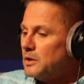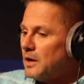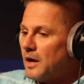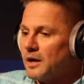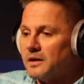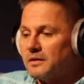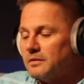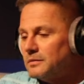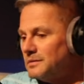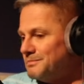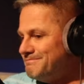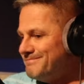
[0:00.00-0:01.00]
I
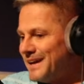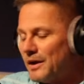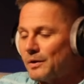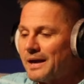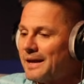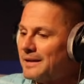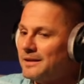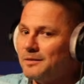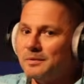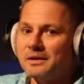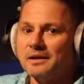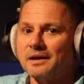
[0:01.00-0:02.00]
don't got it
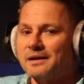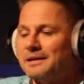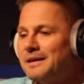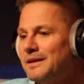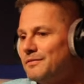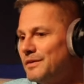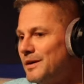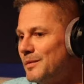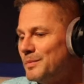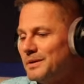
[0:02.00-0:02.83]
in me. I gave up.